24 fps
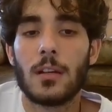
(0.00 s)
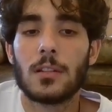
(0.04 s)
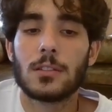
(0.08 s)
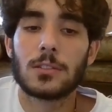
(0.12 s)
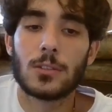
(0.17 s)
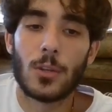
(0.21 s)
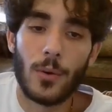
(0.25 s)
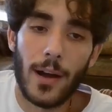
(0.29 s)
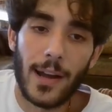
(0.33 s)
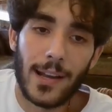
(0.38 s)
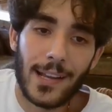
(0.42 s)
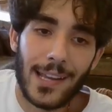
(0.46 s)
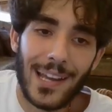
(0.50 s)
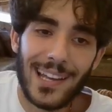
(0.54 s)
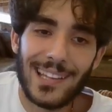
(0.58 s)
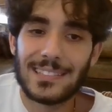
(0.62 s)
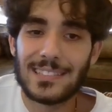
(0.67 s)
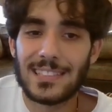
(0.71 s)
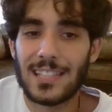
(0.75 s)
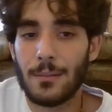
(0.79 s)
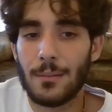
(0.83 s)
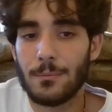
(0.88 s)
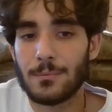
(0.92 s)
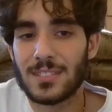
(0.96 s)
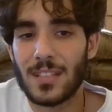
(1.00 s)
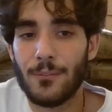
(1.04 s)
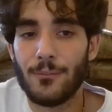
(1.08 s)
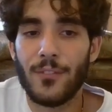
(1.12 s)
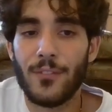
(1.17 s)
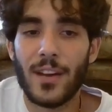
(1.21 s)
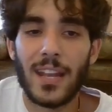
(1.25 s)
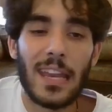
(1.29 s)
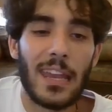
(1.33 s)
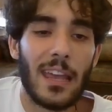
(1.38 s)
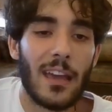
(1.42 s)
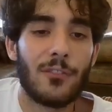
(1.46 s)
So again, some
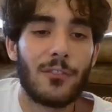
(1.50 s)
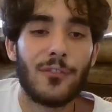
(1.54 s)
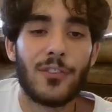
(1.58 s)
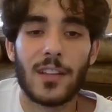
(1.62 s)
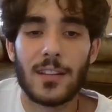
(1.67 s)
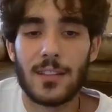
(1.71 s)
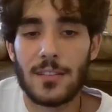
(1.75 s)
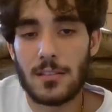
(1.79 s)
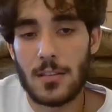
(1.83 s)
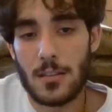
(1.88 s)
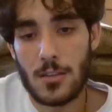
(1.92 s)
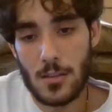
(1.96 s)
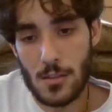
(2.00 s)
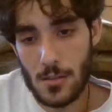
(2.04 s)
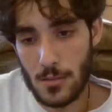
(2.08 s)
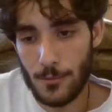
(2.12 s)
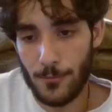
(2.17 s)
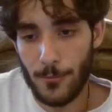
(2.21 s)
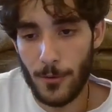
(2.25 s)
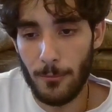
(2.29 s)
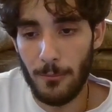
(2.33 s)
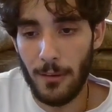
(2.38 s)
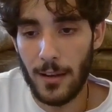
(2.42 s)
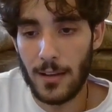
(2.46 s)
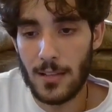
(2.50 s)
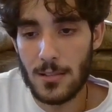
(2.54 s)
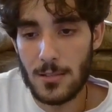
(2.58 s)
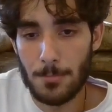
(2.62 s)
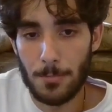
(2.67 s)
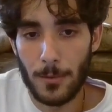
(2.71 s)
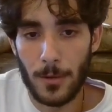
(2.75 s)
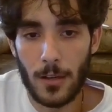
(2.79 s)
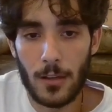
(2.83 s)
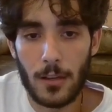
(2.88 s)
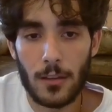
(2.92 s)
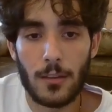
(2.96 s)
very iffy decisions from Ali's
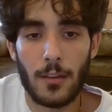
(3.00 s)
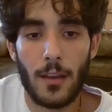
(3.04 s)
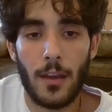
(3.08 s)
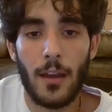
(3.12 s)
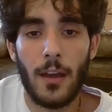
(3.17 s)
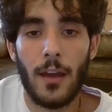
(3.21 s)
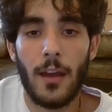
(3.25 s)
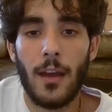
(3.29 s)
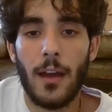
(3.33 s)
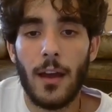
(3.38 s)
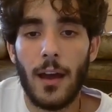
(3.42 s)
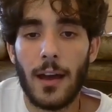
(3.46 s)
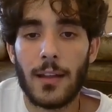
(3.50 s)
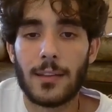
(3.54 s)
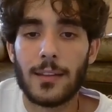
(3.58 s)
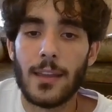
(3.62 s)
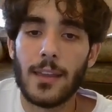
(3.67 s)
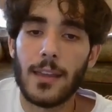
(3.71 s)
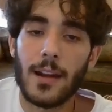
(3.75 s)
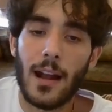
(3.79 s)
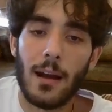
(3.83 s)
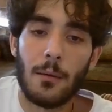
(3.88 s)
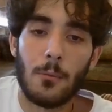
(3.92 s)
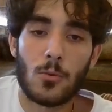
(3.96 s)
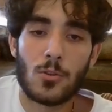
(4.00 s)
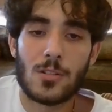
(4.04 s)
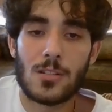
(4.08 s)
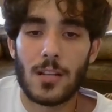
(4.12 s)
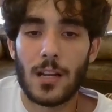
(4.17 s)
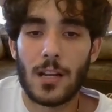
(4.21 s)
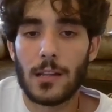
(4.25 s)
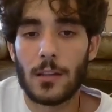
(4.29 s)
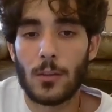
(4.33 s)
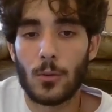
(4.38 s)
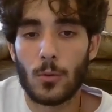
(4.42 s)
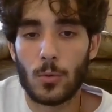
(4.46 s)
part. And here Hamush
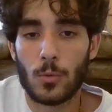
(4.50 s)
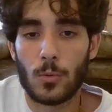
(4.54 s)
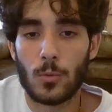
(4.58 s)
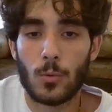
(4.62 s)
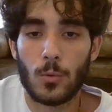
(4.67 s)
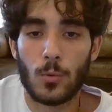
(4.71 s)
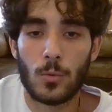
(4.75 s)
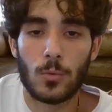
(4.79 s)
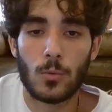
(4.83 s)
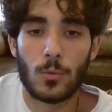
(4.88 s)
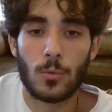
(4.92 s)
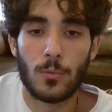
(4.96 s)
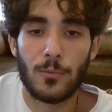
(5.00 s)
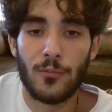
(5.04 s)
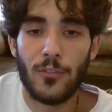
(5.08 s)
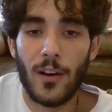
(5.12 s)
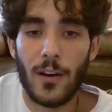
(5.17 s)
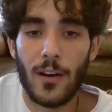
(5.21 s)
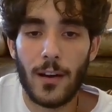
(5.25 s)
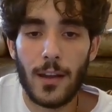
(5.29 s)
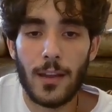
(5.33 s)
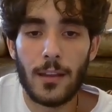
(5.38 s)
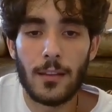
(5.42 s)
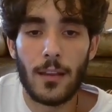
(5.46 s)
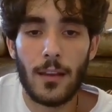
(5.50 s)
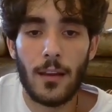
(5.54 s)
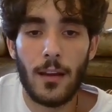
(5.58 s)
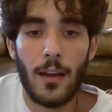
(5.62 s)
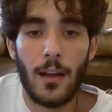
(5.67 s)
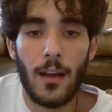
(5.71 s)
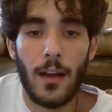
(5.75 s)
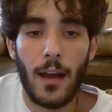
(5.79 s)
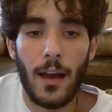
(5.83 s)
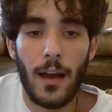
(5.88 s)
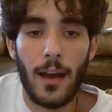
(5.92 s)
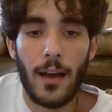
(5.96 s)
started to fight.
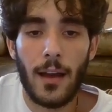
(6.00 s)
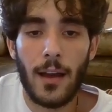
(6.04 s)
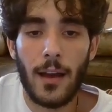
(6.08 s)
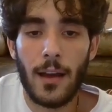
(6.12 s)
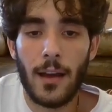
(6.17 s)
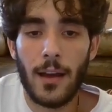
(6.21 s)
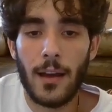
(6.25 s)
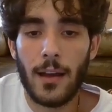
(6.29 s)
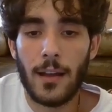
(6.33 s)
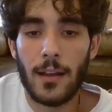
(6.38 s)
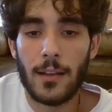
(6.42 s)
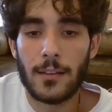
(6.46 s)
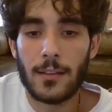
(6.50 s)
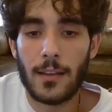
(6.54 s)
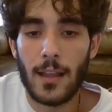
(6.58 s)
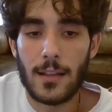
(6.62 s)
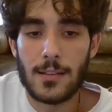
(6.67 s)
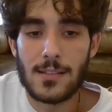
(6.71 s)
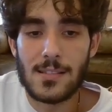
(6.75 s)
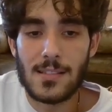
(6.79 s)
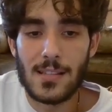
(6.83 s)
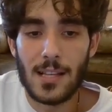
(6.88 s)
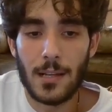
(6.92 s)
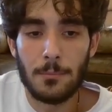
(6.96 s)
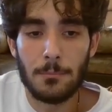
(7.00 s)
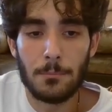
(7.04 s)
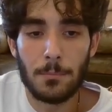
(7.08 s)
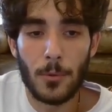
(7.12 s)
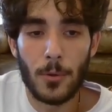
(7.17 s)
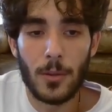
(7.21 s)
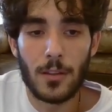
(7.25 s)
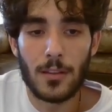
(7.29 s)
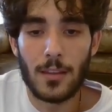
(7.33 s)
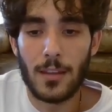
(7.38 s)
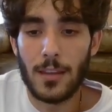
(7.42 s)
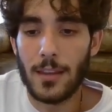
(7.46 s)
And at some
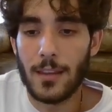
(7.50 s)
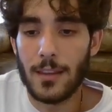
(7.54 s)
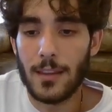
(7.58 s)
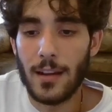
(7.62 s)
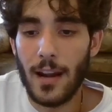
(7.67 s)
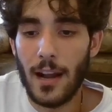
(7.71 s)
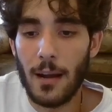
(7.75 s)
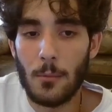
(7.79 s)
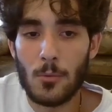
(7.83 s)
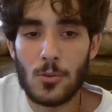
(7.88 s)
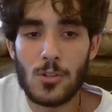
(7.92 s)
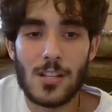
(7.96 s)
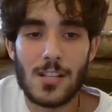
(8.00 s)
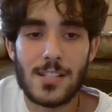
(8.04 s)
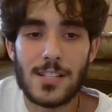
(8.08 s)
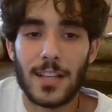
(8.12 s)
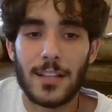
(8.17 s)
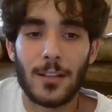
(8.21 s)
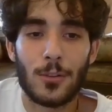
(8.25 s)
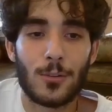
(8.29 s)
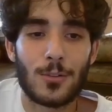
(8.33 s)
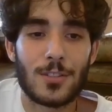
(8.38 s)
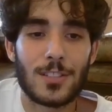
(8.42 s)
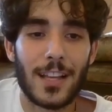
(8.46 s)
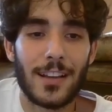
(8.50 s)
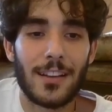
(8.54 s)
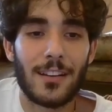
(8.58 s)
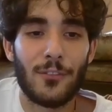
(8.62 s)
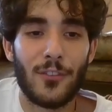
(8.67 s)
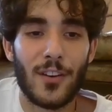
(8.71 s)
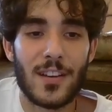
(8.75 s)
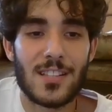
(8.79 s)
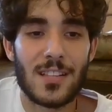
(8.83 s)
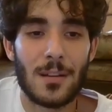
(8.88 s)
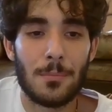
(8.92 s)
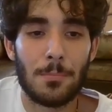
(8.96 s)
point here, Hamush decided to
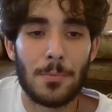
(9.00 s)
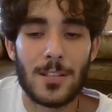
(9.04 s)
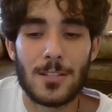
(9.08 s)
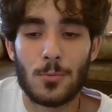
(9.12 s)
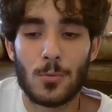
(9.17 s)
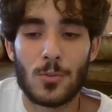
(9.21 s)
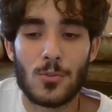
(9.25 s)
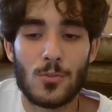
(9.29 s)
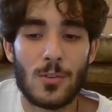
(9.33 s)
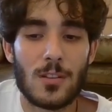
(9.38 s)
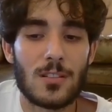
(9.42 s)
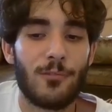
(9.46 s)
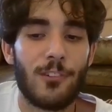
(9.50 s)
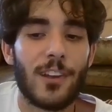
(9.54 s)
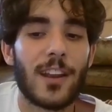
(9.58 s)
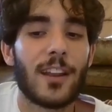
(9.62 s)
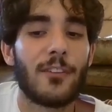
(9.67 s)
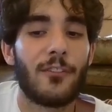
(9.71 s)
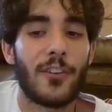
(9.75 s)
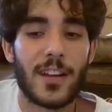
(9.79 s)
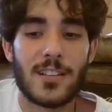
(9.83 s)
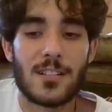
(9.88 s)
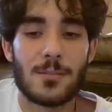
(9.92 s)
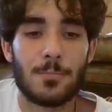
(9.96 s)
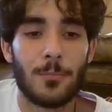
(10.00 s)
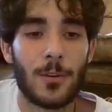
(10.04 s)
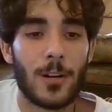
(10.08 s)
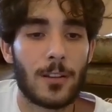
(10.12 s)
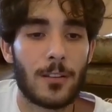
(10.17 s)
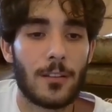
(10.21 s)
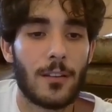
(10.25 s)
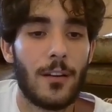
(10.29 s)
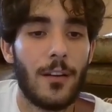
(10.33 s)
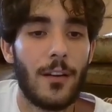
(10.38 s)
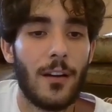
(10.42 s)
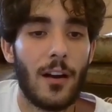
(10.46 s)
sacrifice a piece, which was very, very
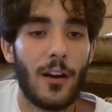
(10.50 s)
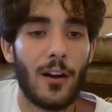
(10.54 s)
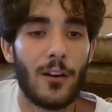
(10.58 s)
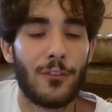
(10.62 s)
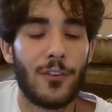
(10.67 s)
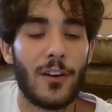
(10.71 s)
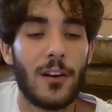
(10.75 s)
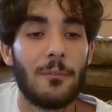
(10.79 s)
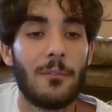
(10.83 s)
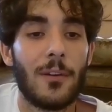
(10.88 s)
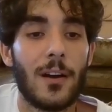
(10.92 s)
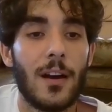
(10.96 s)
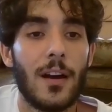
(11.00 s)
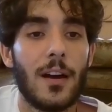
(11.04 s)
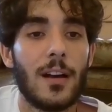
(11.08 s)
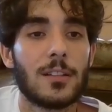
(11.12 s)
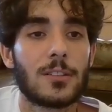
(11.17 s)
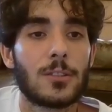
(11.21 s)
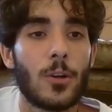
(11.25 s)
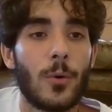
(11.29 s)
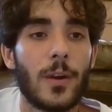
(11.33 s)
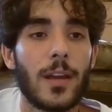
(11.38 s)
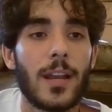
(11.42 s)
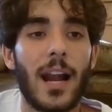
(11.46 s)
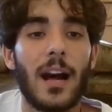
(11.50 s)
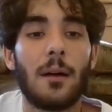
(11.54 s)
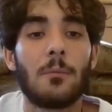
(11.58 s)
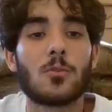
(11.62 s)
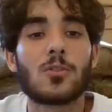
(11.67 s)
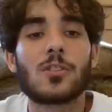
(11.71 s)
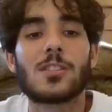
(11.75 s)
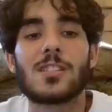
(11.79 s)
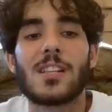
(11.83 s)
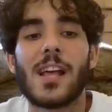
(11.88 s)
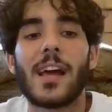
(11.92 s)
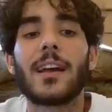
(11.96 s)
smart of him. So here
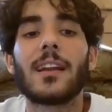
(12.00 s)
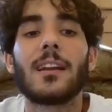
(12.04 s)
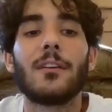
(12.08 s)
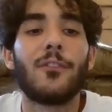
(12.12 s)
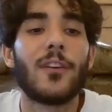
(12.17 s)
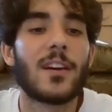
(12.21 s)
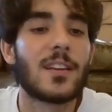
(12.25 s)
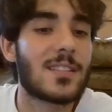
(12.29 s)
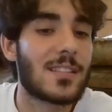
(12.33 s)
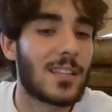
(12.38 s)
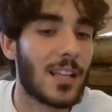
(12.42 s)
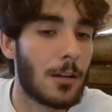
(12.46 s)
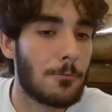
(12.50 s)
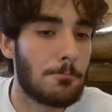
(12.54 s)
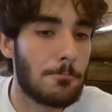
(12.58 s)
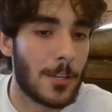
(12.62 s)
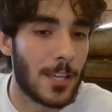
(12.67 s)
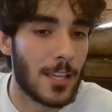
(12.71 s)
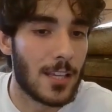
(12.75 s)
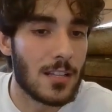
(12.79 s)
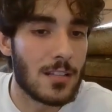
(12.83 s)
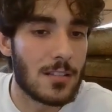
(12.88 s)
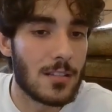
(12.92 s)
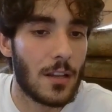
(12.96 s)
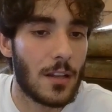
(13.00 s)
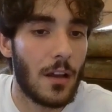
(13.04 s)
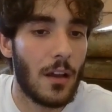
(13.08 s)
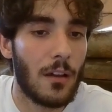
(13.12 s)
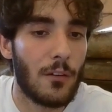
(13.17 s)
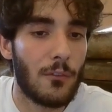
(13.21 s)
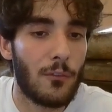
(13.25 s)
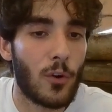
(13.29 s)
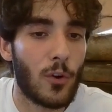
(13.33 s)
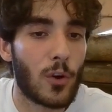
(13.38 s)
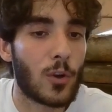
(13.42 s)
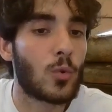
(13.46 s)
Hamush sacrificed a piece
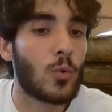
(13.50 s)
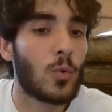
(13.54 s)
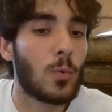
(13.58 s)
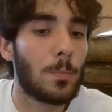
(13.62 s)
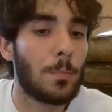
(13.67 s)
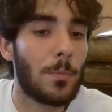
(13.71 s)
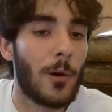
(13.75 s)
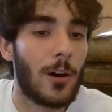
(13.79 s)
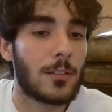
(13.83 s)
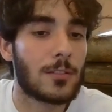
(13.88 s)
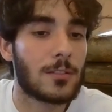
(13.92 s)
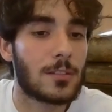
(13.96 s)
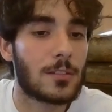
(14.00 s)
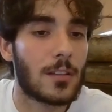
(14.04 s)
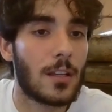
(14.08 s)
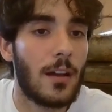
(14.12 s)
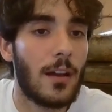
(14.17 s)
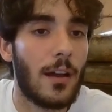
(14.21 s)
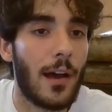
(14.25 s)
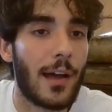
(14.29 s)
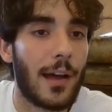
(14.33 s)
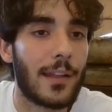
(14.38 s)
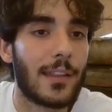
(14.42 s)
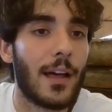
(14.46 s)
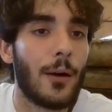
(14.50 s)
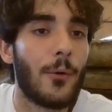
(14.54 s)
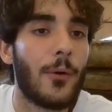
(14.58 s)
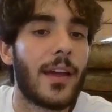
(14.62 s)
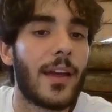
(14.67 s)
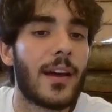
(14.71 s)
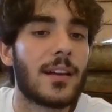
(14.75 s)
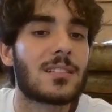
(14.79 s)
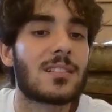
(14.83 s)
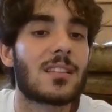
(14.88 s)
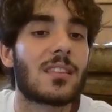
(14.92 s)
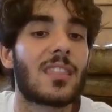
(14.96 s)
for 2 pawns. And now he
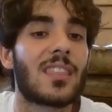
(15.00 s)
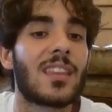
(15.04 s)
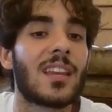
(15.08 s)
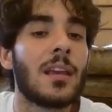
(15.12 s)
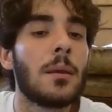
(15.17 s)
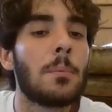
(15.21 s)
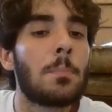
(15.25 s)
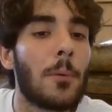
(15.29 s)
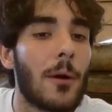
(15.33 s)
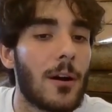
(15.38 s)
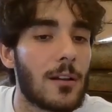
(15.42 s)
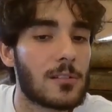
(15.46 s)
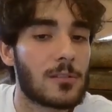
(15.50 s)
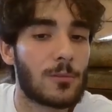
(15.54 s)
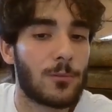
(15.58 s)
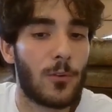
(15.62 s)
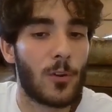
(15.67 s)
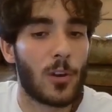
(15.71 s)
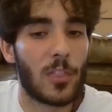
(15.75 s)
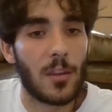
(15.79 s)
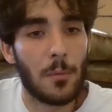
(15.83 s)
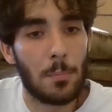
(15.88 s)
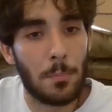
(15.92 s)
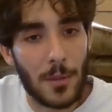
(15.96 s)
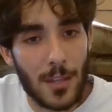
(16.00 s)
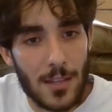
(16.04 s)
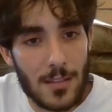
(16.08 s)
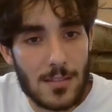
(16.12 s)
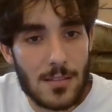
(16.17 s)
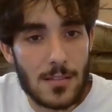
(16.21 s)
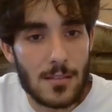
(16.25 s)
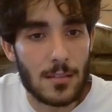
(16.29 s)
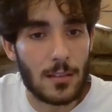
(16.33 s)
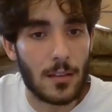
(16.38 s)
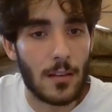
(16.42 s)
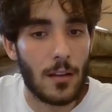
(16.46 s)
has 3 pawns for the
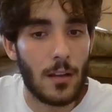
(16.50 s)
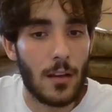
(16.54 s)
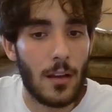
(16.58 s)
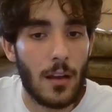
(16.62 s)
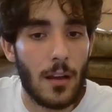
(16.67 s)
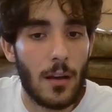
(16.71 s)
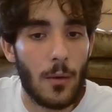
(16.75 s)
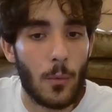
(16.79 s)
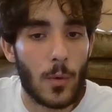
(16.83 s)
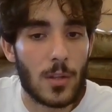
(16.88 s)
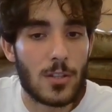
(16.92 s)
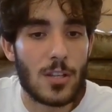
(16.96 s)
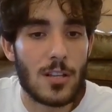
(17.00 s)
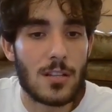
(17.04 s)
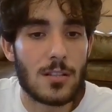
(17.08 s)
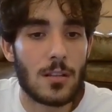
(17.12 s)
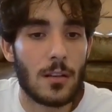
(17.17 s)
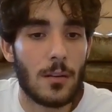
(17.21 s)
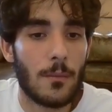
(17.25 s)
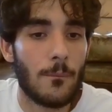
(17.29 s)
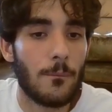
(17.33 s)
piece, which is,